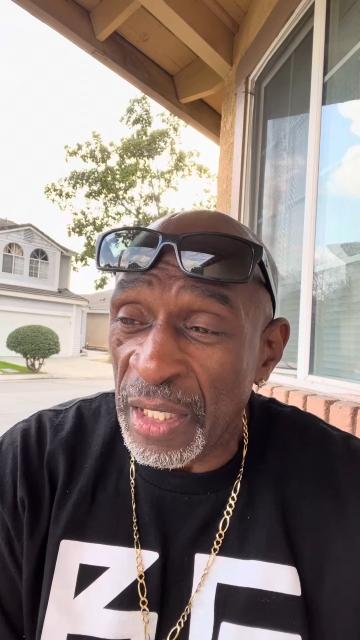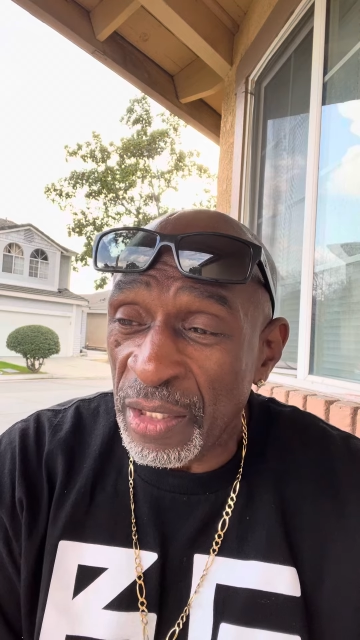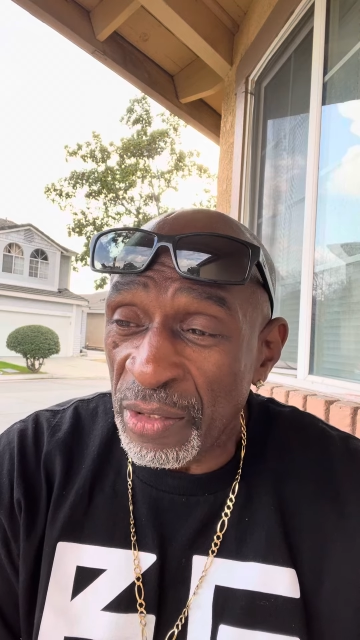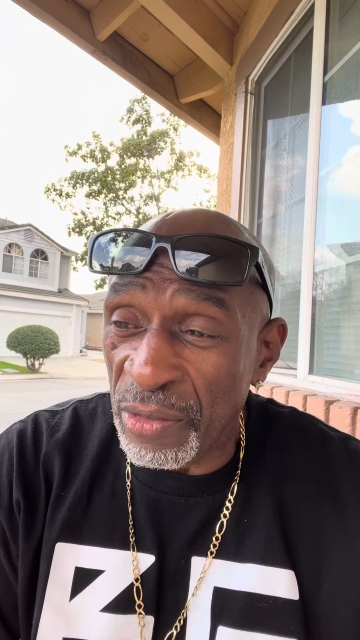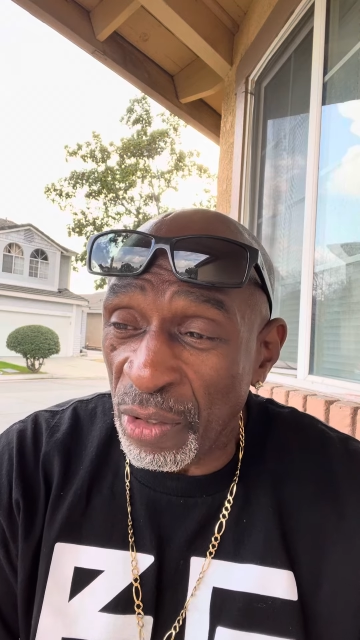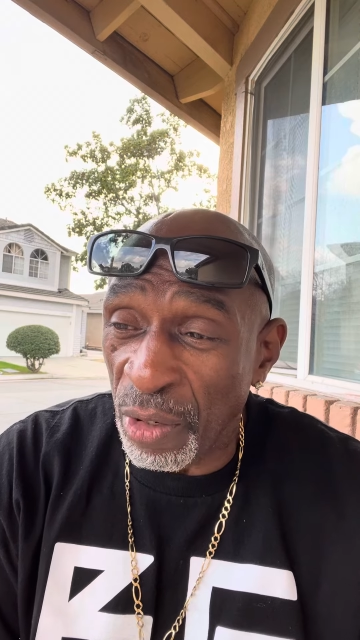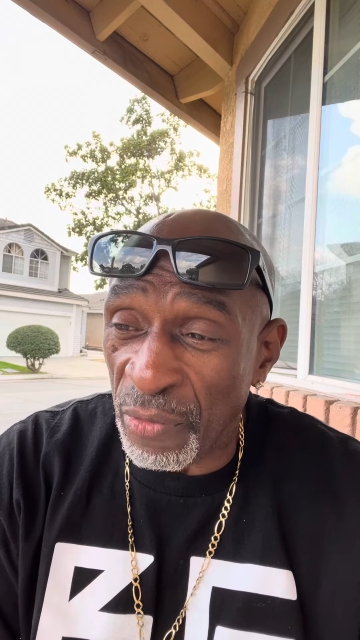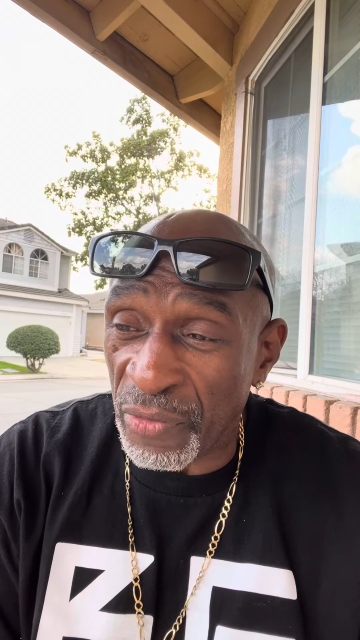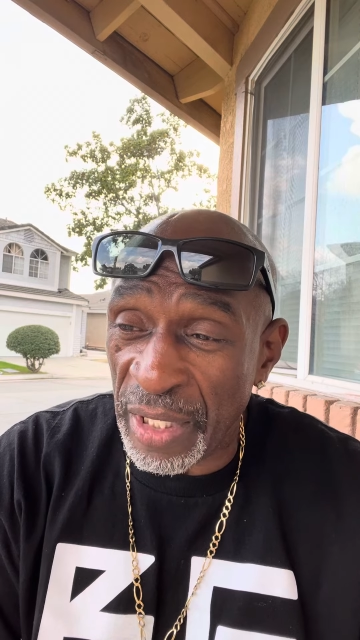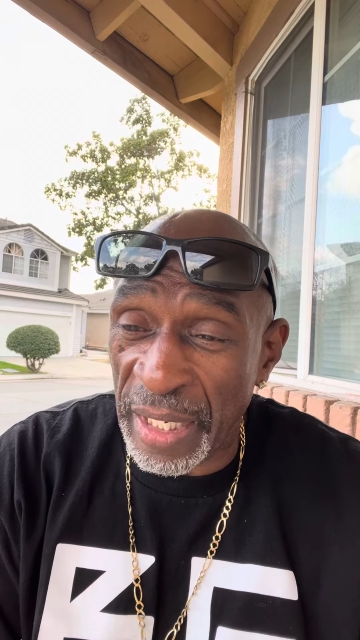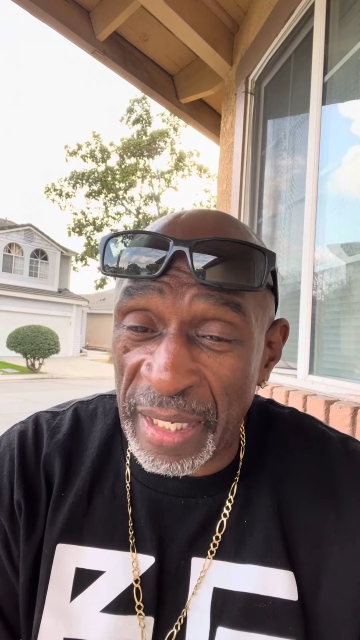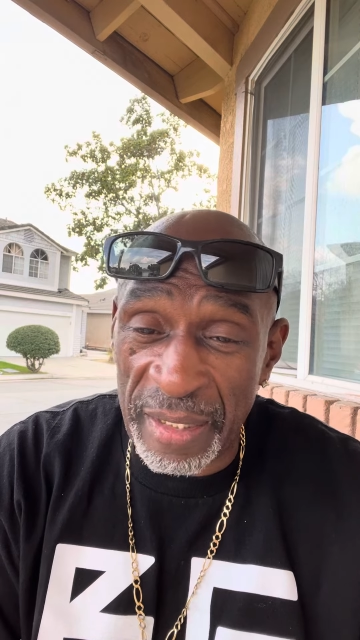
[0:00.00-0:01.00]
you know what I'm
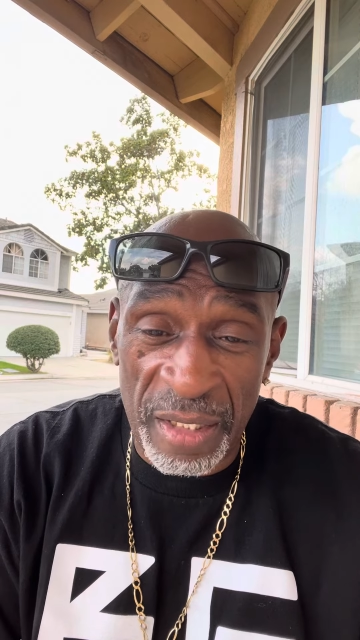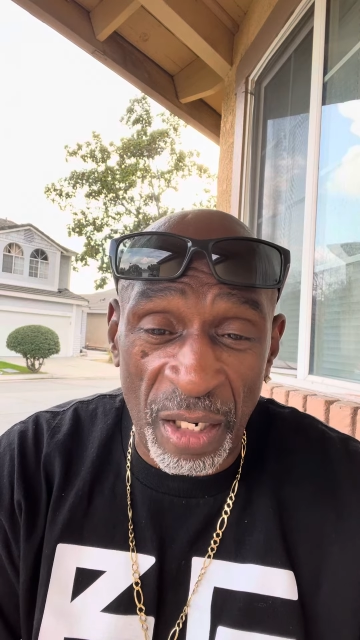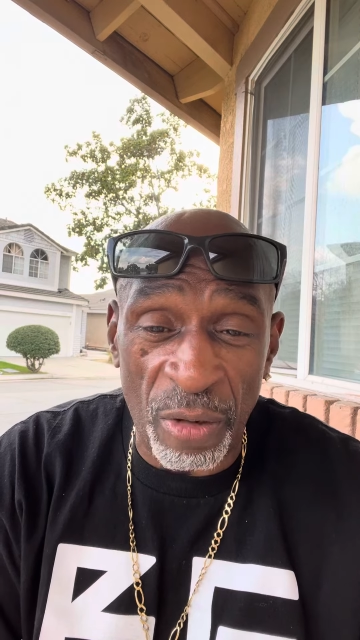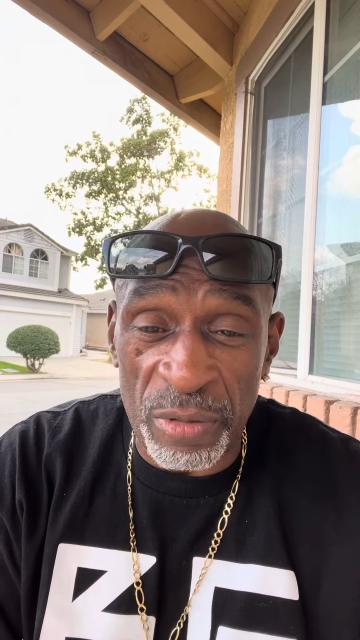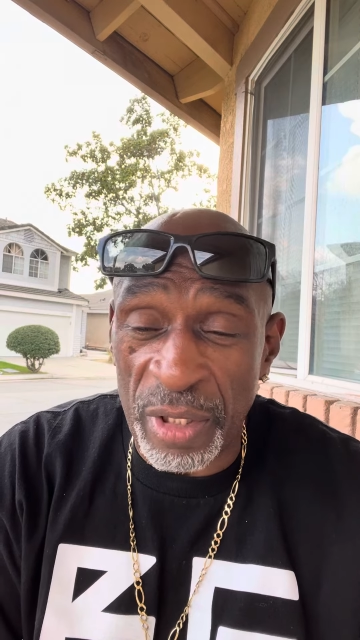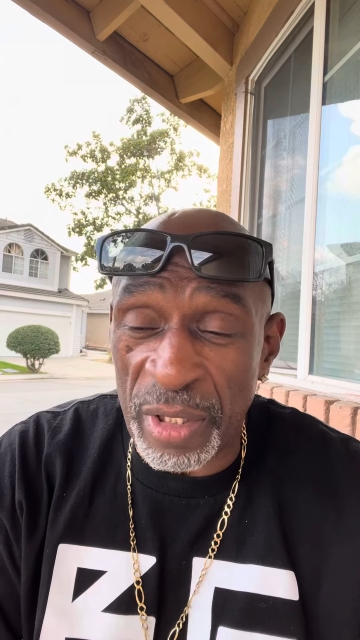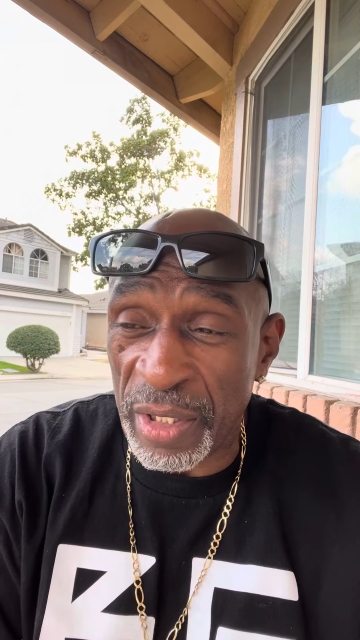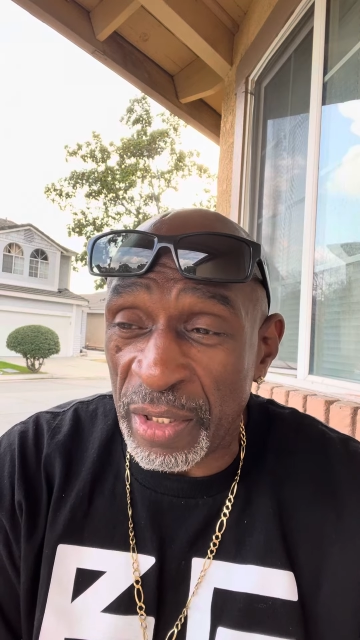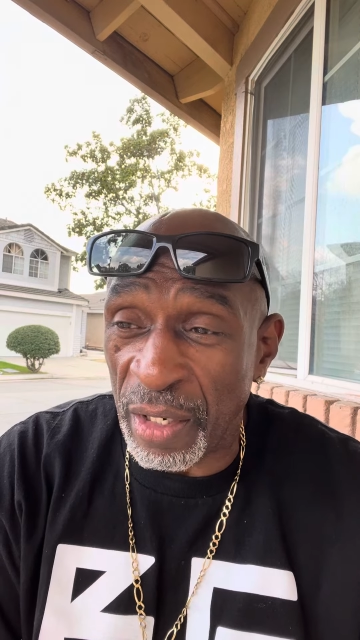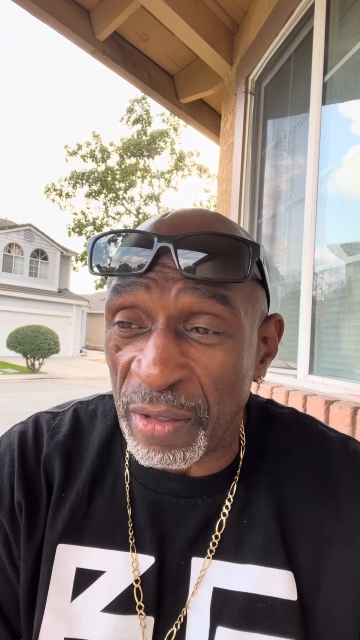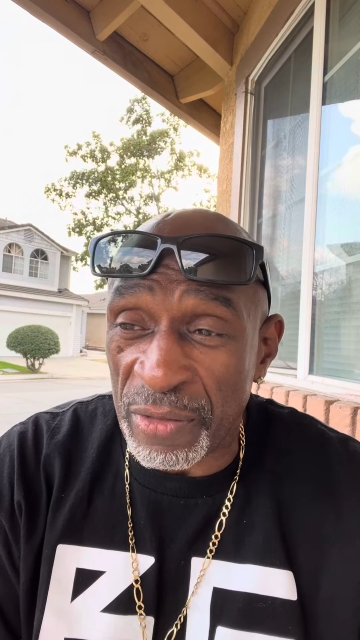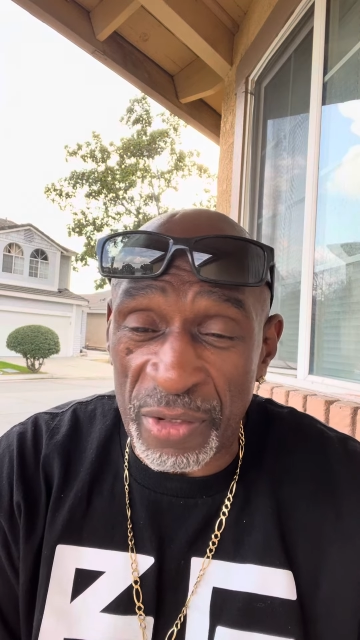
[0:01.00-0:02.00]
saying, talk to the
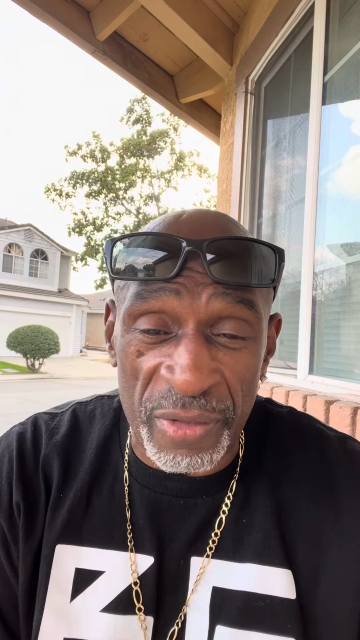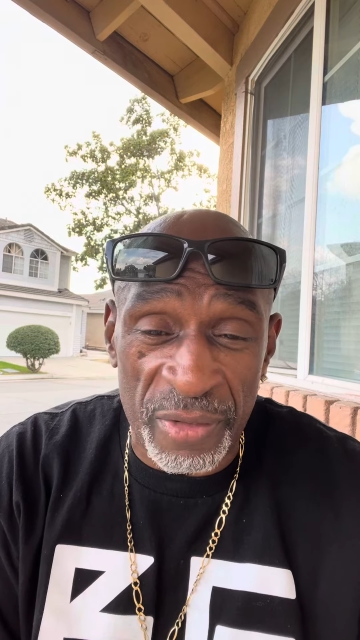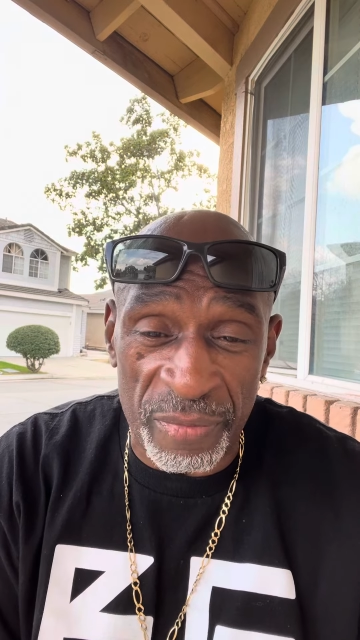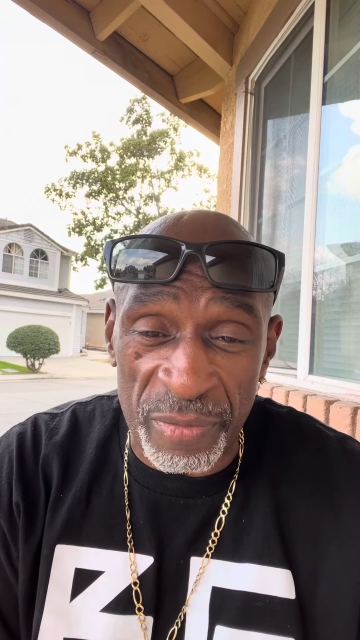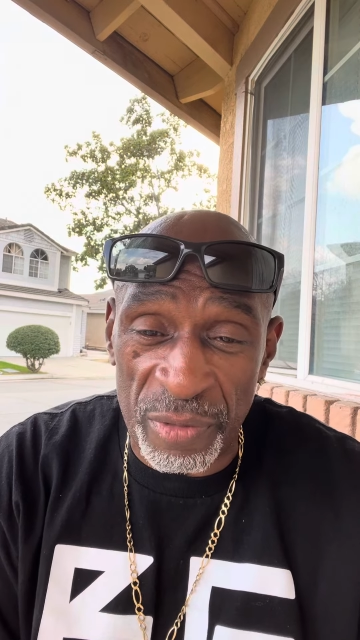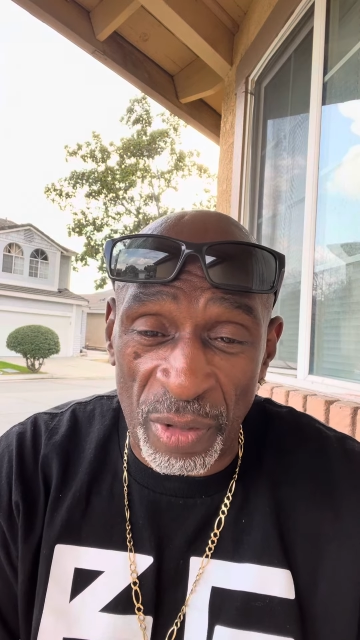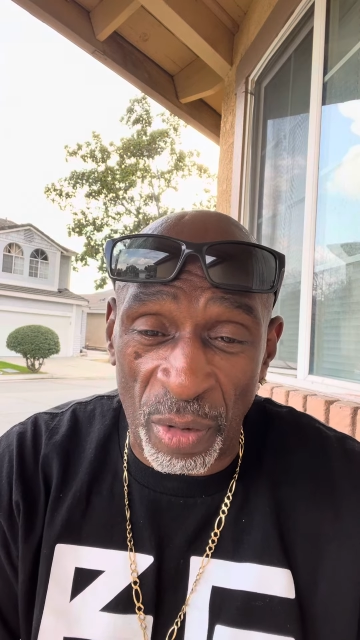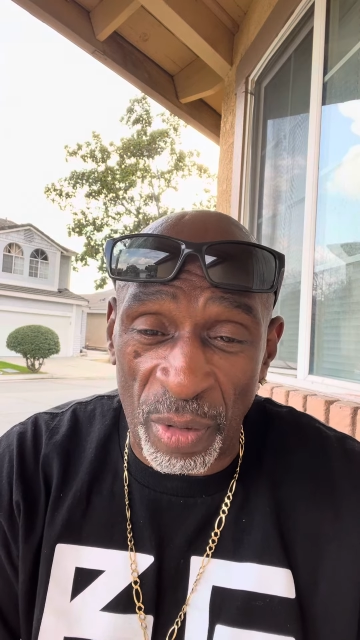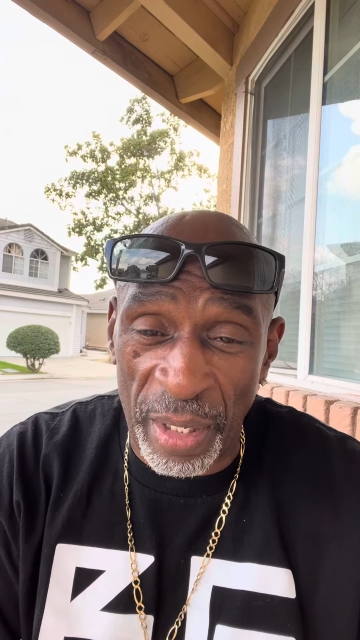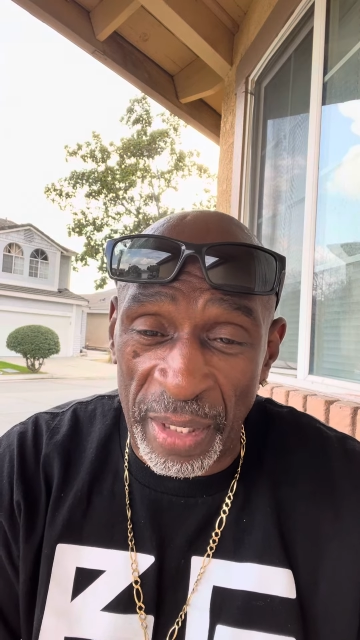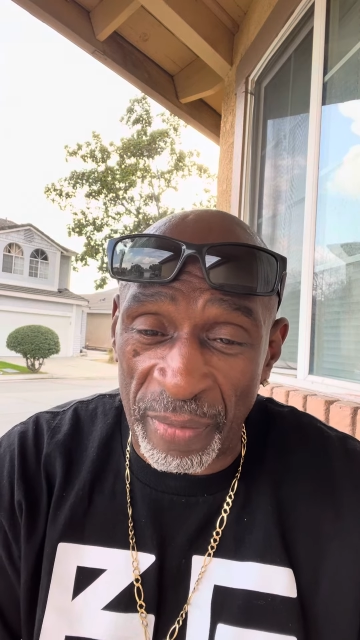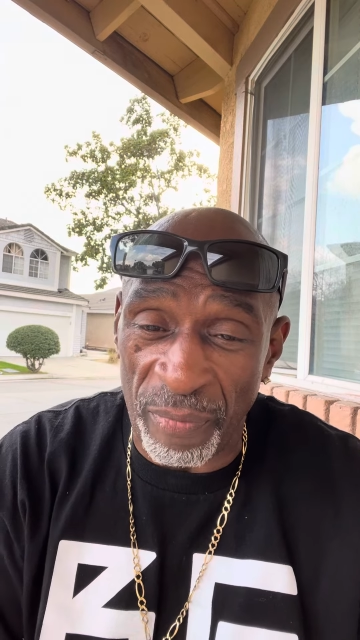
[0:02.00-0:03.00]
youngsters, you know,
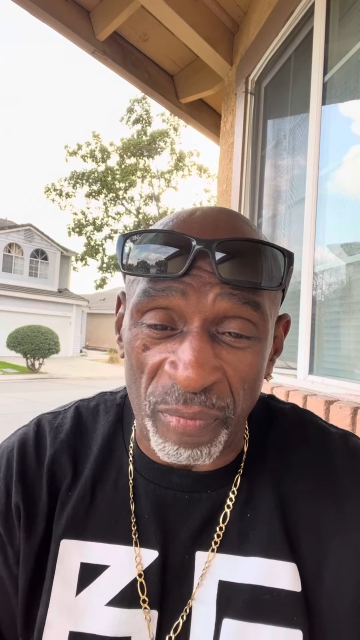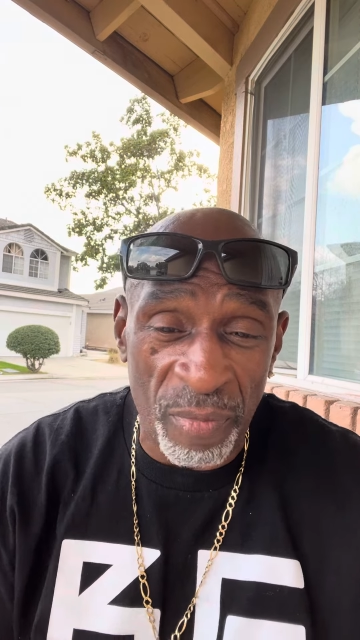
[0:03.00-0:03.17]
at a